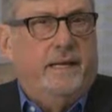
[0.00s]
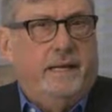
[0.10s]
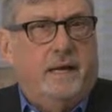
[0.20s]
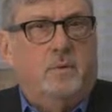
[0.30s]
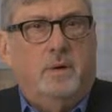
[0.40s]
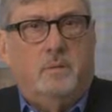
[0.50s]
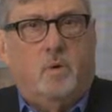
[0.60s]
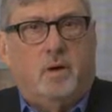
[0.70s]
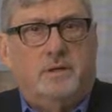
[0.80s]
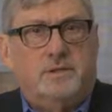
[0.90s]
the equity
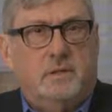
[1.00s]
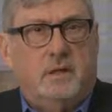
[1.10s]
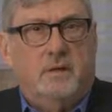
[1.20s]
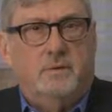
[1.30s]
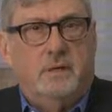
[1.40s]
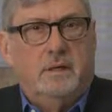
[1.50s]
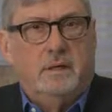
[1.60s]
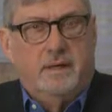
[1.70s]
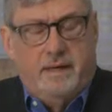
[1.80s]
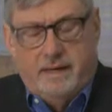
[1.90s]
markets alone.
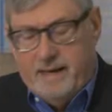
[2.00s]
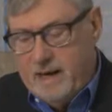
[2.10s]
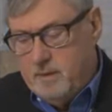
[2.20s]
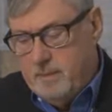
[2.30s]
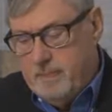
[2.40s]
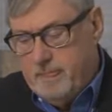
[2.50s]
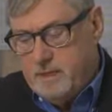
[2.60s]
Now,